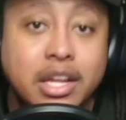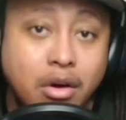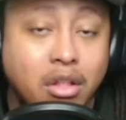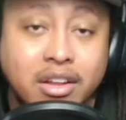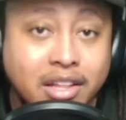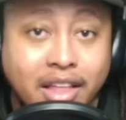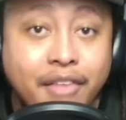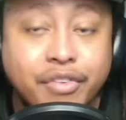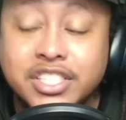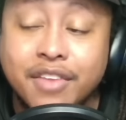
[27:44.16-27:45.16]
all of the
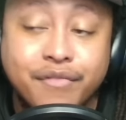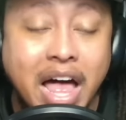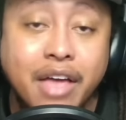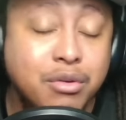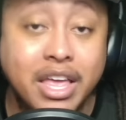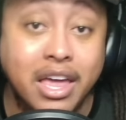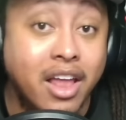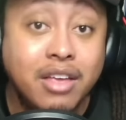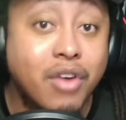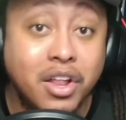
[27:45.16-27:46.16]
leverage and value that
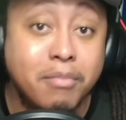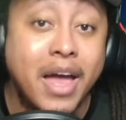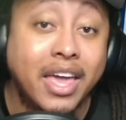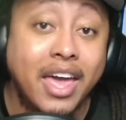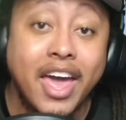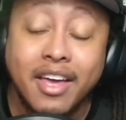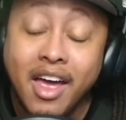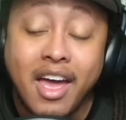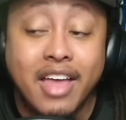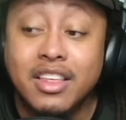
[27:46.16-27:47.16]
any running back had.
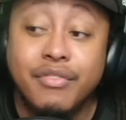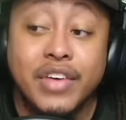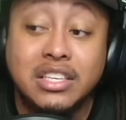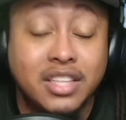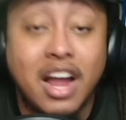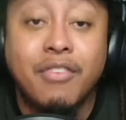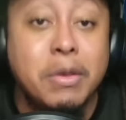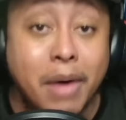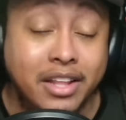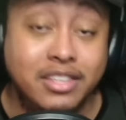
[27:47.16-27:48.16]
And then eventually
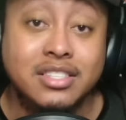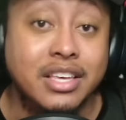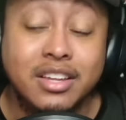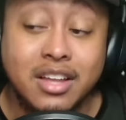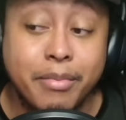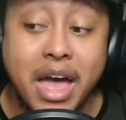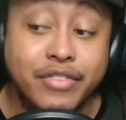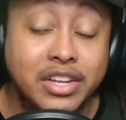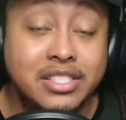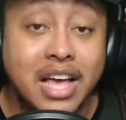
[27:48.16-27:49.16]
everybody just ended up
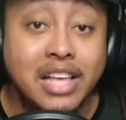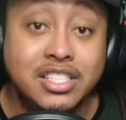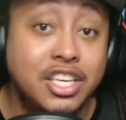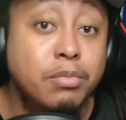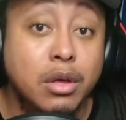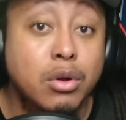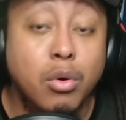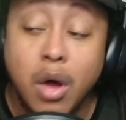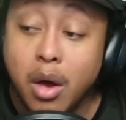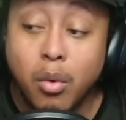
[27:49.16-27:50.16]
having to sign cheap
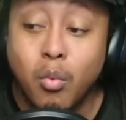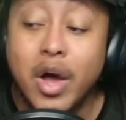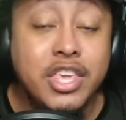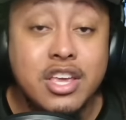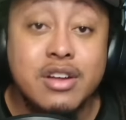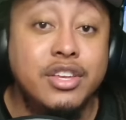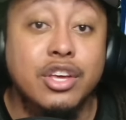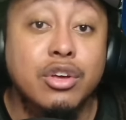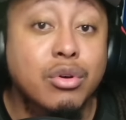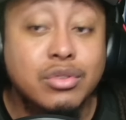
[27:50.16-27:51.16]
little one year
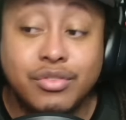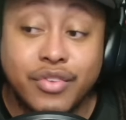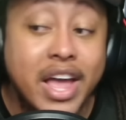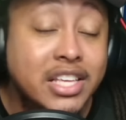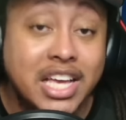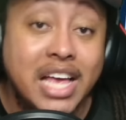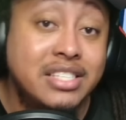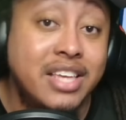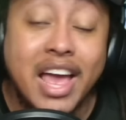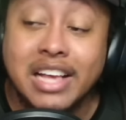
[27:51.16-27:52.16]
deals, franchise
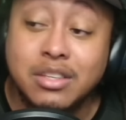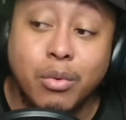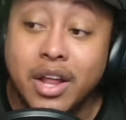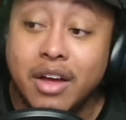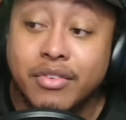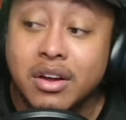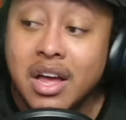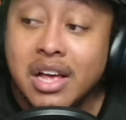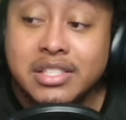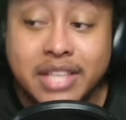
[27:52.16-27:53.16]
tags, or whatever.
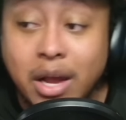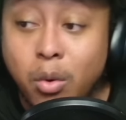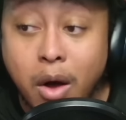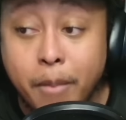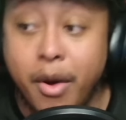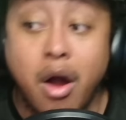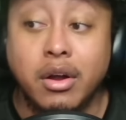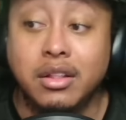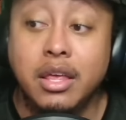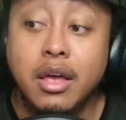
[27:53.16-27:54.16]
Saquon
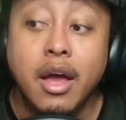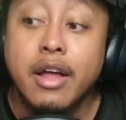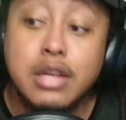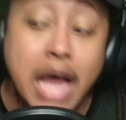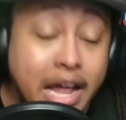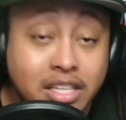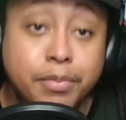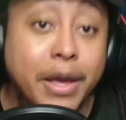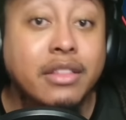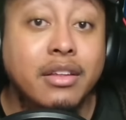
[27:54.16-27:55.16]
Barkley, not
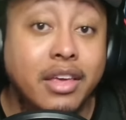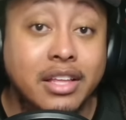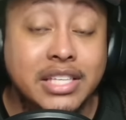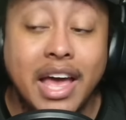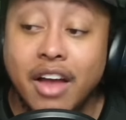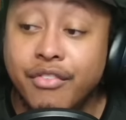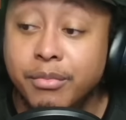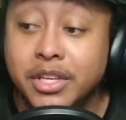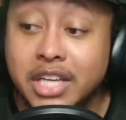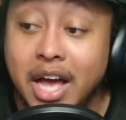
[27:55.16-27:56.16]
expected to get tagged from
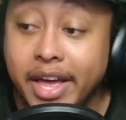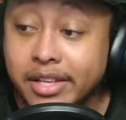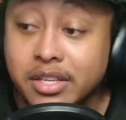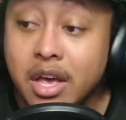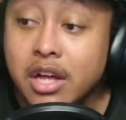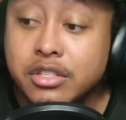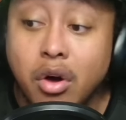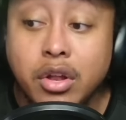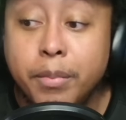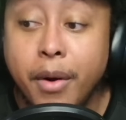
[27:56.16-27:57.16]
the Giants.
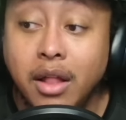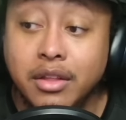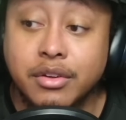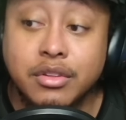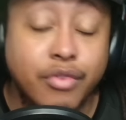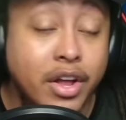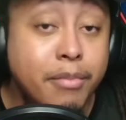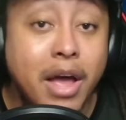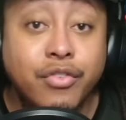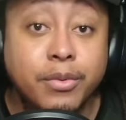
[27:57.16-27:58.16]
Tony Pollard, the running
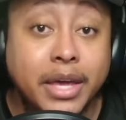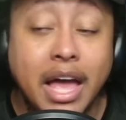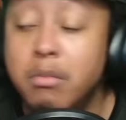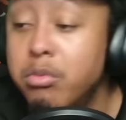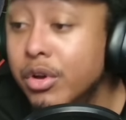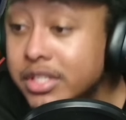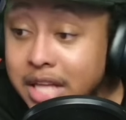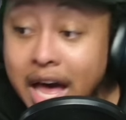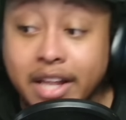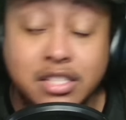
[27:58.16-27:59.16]
back from the Cowboys,
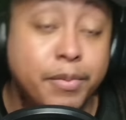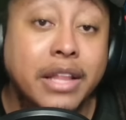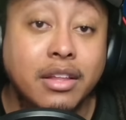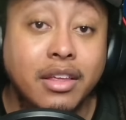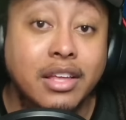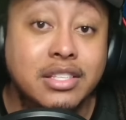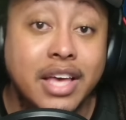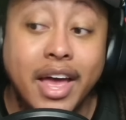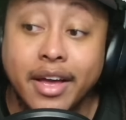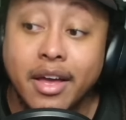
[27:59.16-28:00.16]
not expected to get
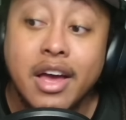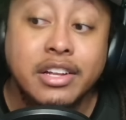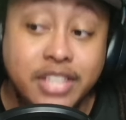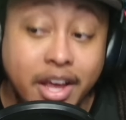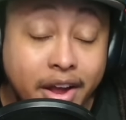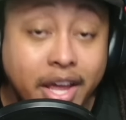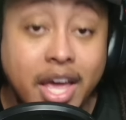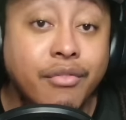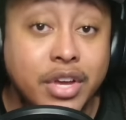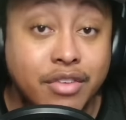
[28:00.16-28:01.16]
tagged. Derrick
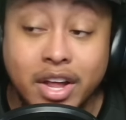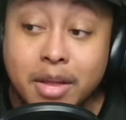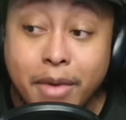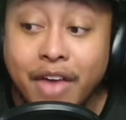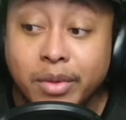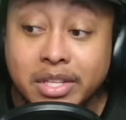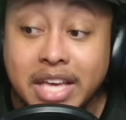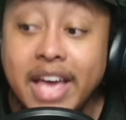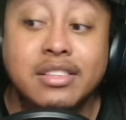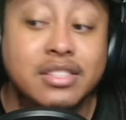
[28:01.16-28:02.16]
Henry, the running back from the
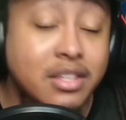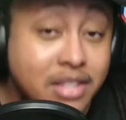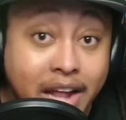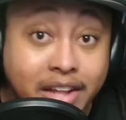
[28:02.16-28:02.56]
Titans, not